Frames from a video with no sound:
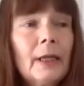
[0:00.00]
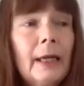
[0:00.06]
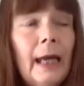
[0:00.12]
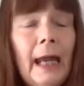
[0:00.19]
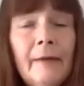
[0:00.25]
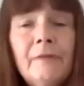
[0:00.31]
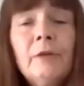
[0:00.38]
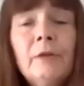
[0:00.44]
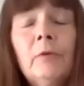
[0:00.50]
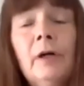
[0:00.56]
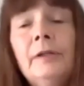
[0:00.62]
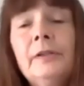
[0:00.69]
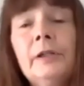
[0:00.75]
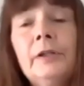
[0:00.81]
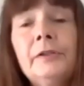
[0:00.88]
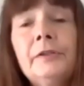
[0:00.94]

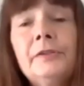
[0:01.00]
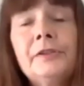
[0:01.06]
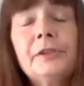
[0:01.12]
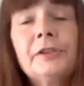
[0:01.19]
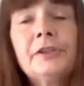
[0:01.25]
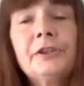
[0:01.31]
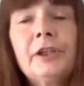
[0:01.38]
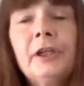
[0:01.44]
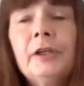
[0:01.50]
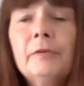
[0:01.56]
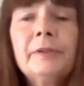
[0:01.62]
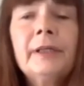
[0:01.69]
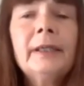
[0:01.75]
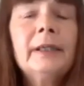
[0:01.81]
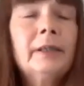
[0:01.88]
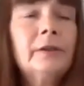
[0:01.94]
everyone who's
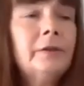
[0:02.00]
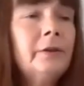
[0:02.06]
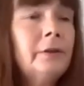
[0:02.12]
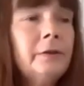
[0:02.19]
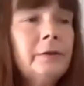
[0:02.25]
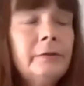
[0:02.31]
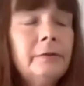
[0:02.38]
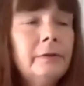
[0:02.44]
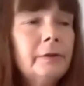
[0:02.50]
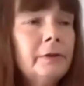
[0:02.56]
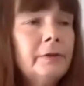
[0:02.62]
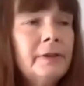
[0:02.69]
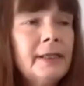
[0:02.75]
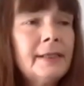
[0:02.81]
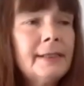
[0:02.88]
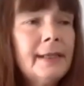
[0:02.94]
shielding and who
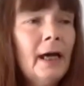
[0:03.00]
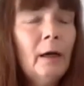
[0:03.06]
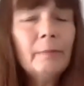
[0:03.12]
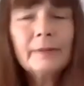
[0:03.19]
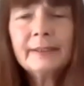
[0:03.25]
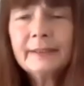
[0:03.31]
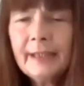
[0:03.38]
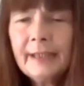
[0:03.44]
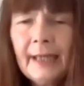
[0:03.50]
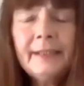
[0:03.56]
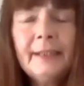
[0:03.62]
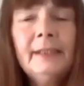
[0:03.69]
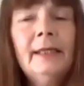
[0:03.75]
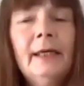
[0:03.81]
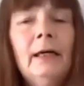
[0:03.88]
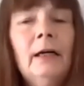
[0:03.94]
needs help,
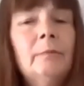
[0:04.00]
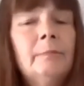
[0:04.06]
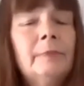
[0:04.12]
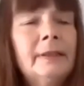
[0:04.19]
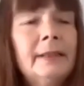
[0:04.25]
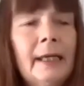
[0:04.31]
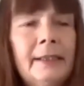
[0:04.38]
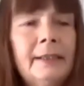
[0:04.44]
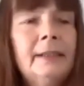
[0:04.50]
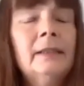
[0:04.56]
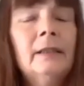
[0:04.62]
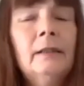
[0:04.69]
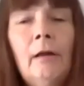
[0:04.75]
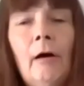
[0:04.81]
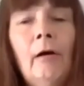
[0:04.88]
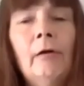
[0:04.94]
getting the help and getting
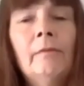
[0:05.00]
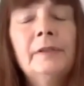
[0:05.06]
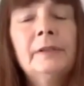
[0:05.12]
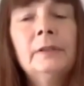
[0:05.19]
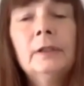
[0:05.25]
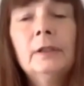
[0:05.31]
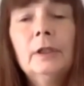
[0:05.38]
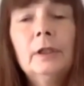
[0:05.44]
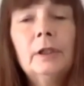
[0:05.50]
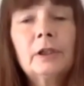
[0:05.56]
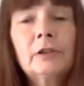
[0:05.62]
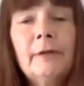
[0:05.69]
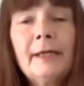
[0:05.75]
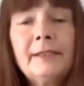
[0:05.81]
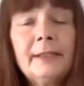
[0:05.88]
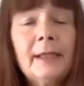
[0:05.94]
the love, and
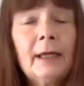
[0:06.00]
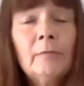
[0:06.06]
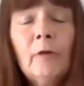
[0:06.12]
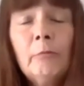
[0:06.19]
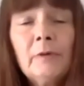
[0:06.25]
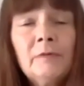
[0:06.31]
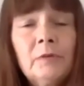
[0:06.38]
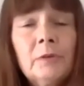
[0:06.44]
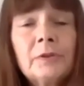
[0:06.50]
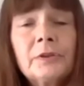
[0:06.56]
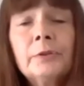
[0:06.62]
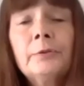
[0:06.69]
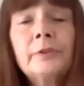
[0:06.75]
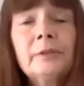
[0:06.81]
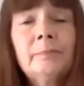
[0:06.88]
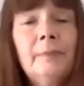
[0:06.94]
creating what we've all
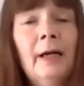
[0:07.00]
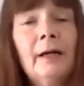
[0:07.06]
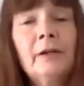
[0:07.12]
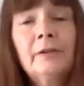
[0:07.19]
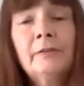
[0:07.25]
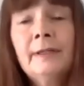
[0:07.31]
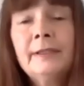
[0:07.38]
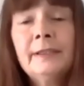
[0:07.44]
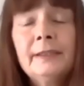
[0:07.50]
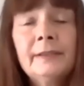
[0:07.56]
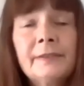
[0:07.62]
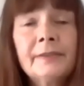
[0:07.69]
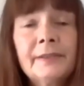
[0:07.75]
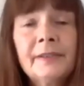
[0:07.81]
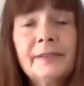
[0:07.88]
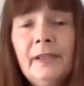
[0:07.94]
talked about, creating a
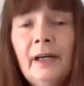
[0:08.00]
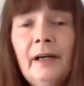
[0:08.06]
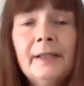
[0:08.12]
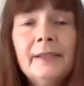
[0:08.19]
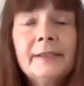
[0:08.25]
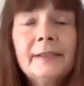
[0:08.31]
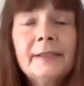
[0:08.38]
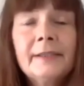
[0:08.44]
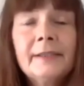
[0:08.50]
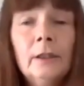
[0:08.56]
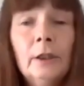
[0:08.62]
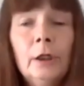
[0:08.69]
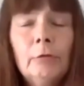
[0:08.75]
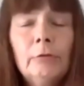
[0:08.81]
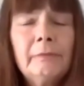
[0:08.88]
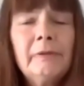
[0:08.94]
society
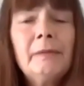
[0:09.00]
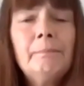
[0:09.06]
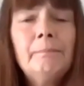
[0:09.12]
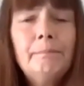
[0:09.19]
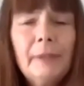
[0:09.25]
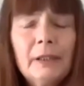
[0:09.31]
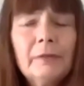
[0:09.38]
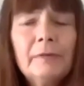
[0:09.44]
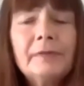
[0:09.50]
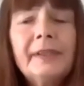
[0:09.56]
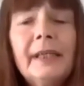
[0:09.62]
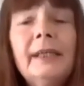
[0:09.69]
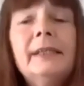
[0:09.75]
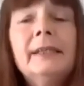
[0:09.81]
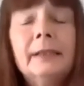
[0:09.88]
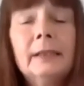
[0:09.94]
where we build
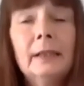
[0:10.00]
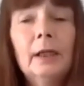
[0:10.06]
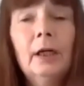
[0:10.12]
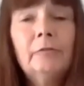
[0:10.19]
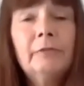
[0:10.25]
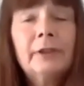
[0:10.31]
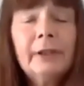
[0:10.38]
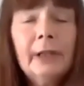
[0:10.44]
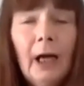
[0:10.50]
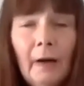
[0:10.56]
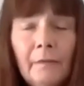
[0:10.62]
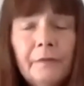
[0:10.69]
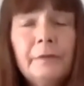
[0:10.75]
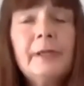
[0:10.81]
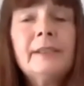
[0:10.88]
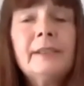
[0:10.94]
in
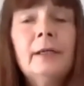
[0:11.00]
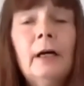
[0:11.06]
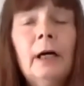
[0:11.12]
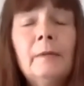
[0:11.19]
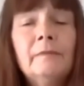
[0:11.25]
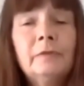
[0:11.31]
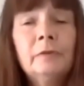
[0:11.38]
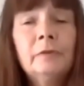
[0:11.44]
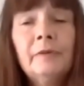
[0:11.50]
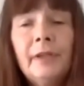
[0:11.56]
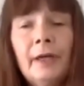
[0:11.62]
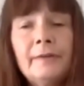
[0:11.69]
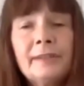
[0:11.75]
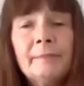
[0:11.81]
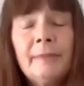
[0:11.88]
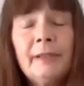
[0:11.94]
recovery time for all
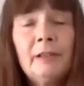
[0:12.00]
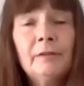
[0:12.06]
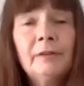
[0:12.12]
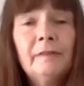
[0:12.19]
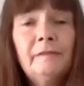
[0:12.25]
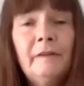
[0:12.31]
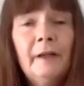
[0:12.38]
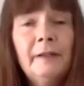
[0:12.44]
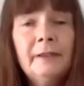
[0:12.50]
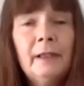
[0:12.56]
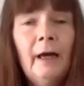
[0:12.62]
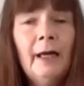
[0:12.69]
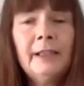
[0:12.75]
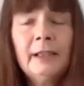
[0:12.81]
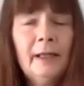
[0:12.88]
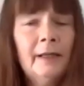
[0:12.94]
those that have been on the front
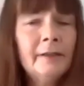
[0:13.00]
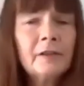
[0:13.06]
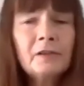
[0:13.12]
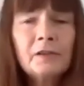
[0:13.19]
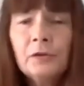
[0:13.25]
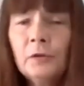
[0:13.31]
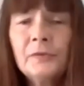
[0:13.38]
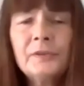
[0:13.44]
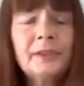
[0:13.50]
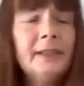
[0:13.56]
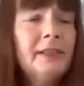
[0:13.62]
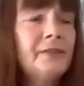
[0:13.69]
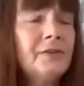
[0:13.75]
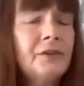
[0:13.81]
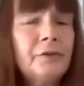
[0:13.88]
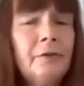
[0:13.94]
line and are exhausted
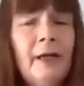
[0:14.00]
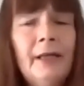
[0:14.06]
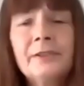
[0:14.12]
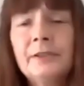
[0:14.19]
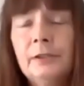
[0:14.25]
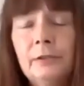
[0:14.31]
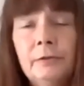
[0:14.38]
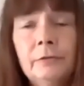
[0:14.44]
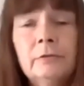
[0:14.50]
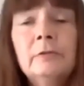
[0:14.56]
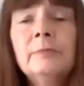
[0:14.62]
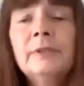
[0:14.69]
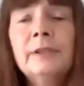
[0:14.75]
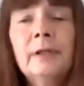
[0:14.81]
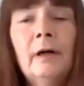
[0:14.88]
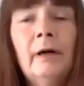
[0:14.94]
and stressed and
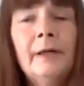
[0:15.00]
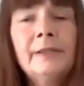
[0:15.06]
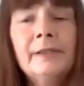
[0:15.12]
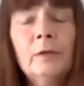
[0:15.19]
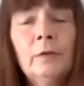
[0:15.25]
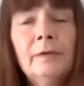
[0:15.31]
traumatized,